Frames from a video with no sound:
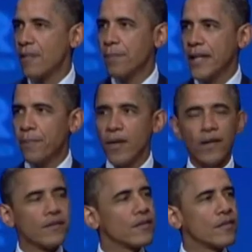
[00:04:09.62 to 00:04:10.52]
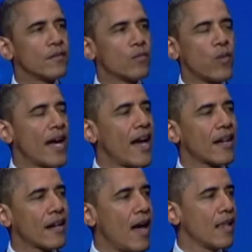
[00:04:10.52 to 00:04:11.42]
I think
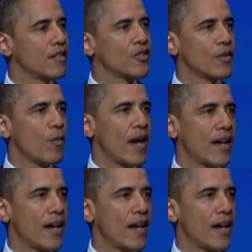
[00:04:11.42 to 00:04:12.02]
he's helped by